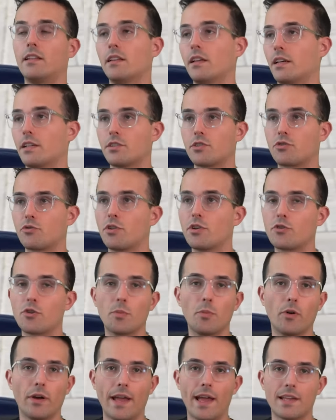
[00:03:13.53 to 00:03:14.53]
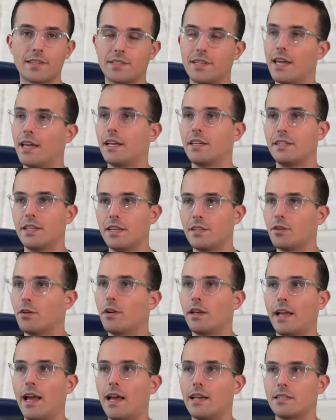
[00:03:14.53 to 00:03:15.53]
like a Street Triple gas tank, a
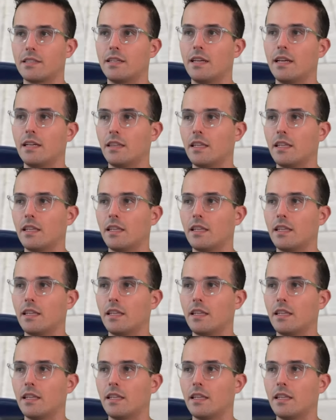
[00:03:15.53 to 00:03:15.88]
Daytona gas tank.